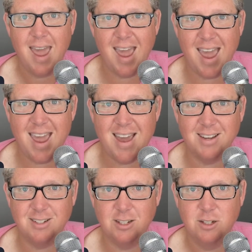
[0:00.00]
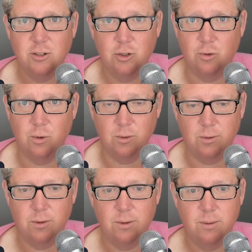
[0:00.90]
and
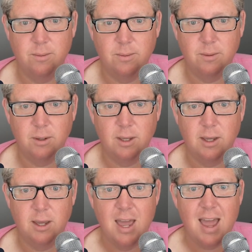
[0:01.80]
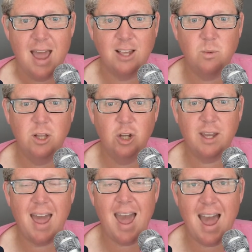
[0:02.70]
truth. As we
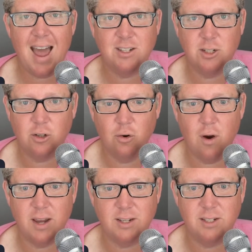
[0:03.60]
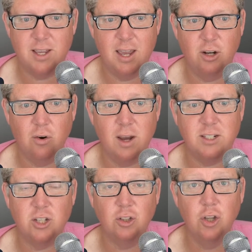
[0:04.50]
look at Christ and
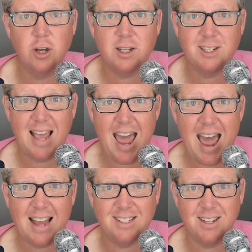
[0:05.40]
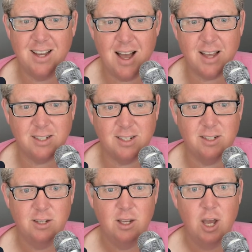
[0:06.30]
Christ looks at
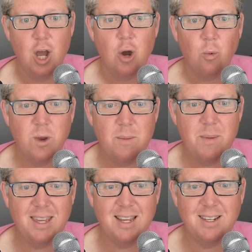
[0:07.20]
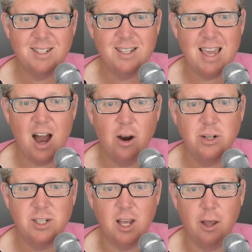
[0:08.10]
us, we begin to see
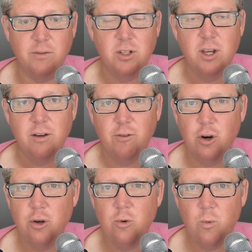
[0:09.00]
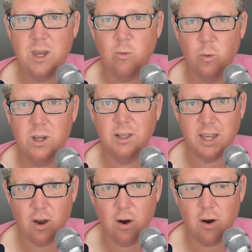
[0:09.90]
ourselves for who we
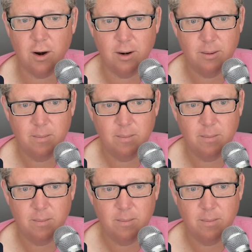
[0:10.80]
really are.